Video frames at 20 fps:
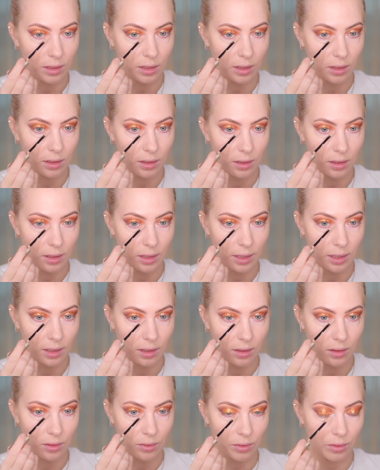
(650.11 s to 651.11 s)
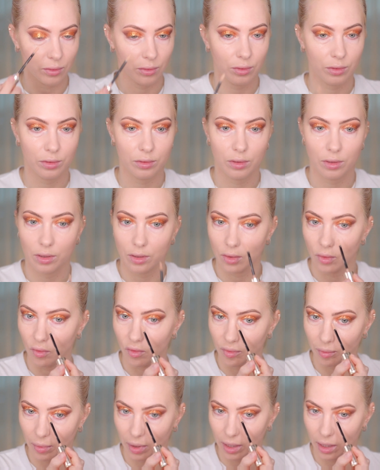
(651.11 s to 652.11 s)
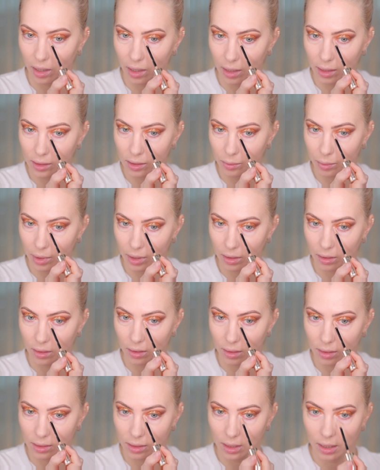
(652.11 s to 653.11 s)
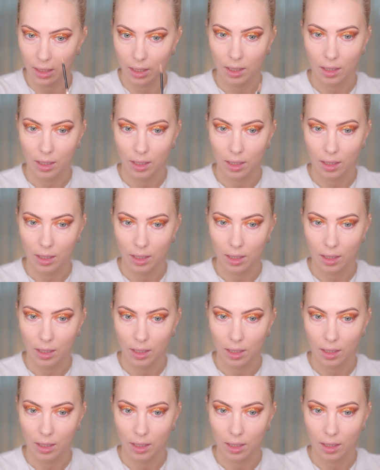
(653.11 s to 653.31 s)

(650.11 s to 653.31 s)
in the inner corner of my eyes, because